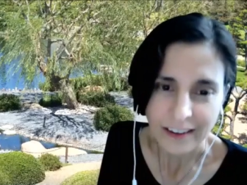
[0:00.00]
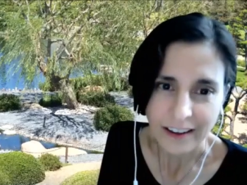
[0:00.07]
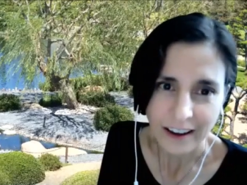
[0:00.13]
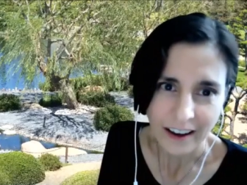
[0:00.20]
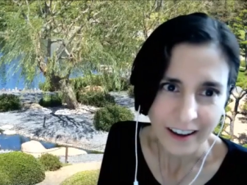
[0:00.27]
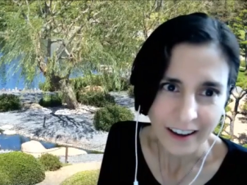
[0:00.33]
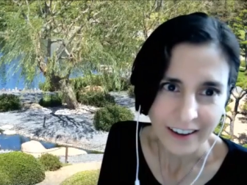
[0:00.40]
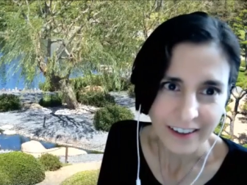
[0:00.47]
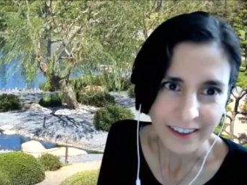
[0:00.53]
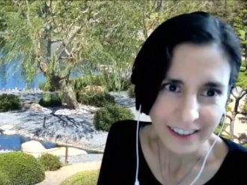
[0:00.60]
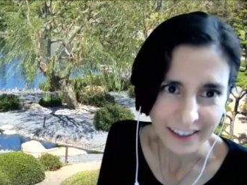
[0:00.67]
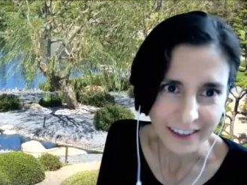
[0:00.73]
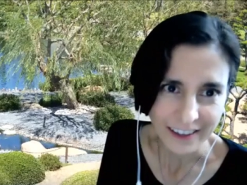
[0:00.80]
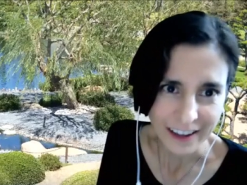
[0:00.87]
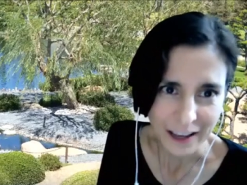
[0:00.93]
I, on the
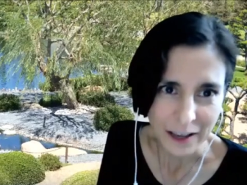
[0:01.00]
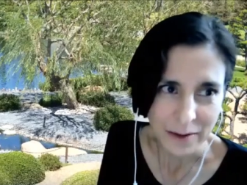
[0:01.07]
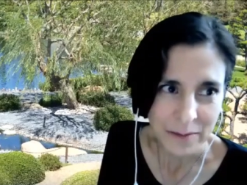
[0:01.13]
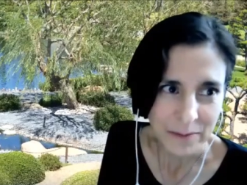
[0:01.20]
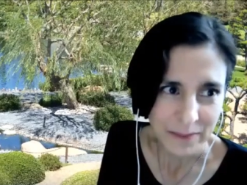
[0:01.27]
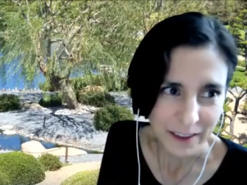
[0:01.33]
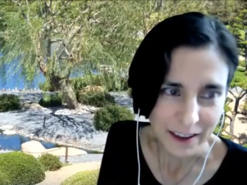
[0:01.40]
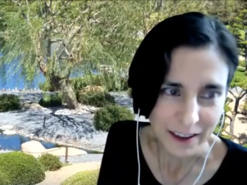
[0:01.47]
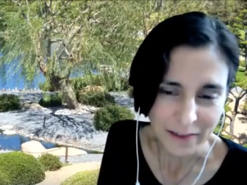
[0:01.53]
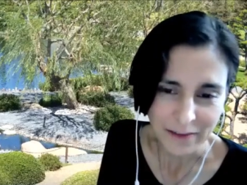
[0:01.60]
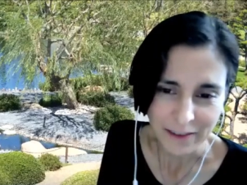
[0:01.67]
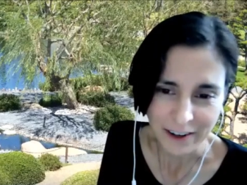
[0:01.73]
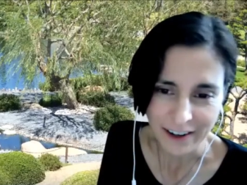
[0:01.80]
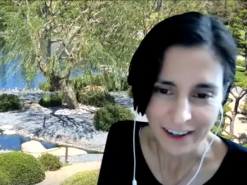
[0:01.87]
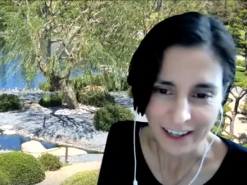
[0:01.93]
other hand, am
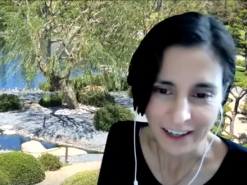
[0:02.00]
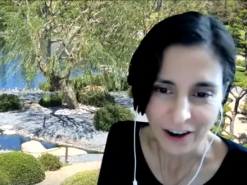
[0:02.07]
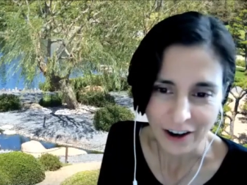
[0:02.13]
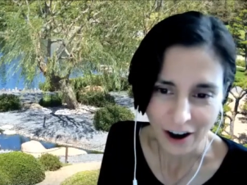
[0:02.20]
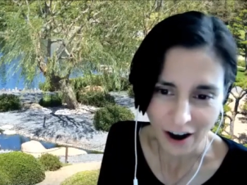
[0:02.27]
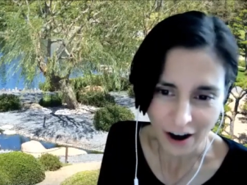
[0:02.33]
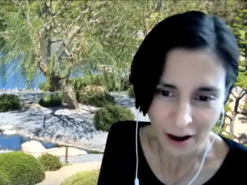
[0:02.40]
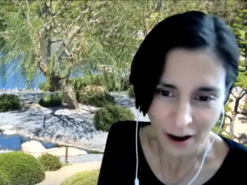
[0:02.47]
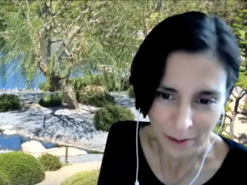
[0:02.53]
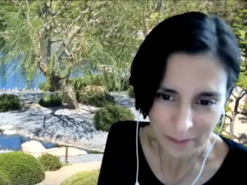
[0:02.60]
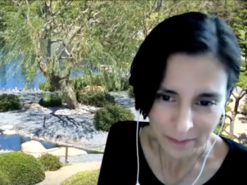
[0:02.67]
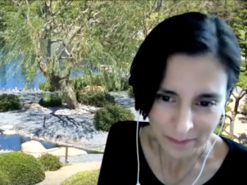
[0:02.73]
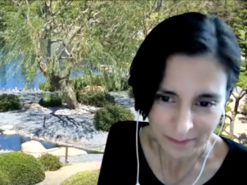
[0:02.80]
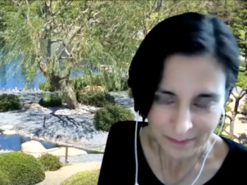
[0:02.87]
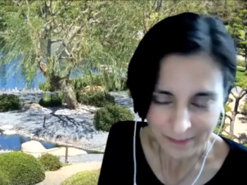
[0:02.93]
very calm.
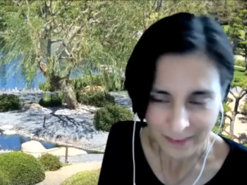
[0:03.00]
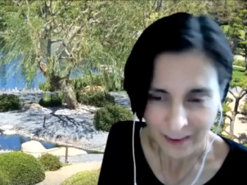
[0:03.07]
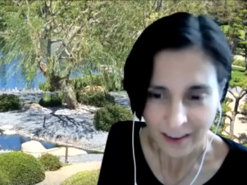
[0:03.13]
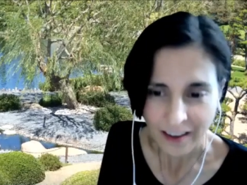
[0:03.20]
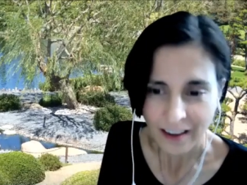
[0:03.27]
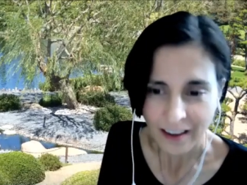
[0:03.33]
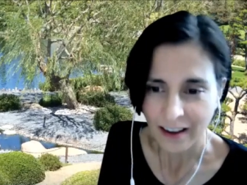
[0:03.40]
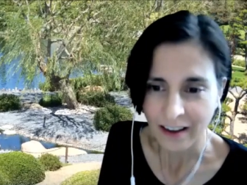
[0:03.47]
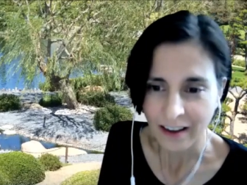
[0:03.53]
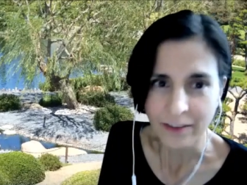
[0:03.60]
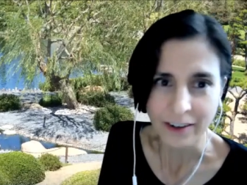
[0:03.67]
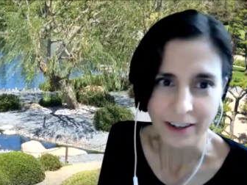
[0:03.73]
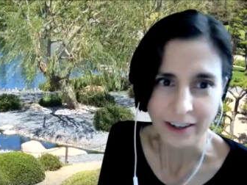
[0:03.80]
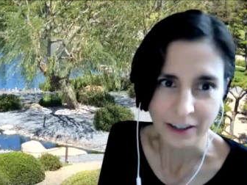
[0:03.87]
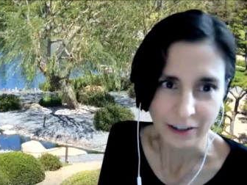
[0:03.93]
I'm
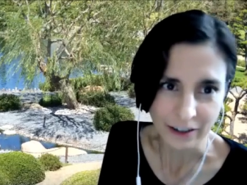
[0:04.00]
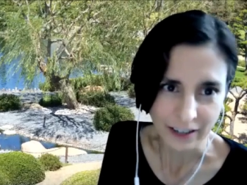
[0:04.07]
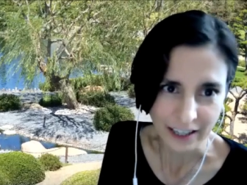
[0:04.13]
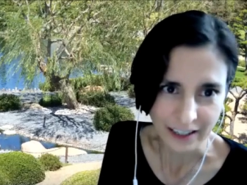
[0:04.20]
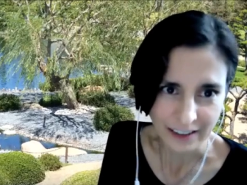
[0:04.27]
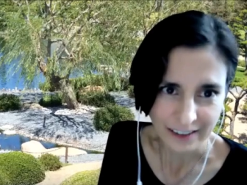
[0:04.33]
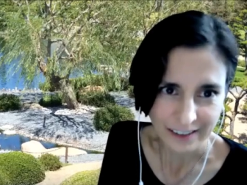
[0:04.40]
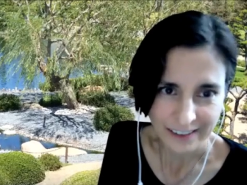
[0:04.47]
very nerdy.